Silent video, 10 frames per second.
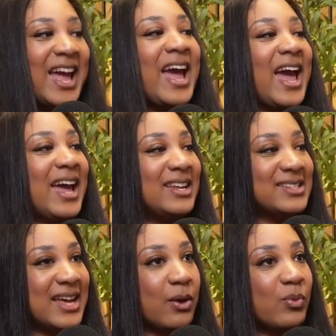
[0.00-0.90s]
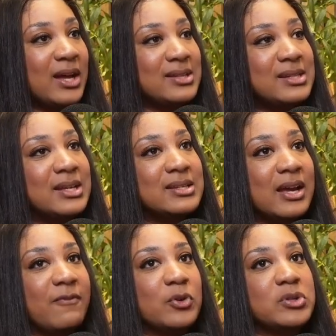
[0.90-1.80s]
And it's like, what I see is
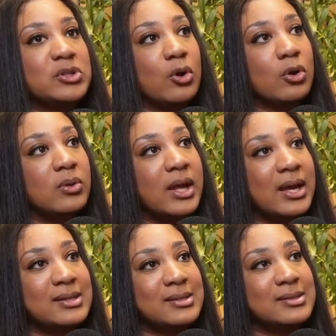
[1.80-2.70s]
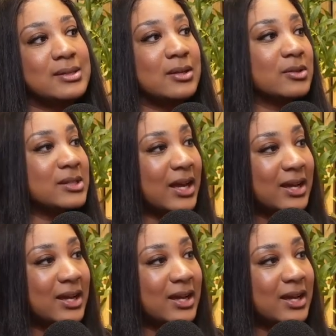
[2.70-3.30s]
like full circle, like it's a skill set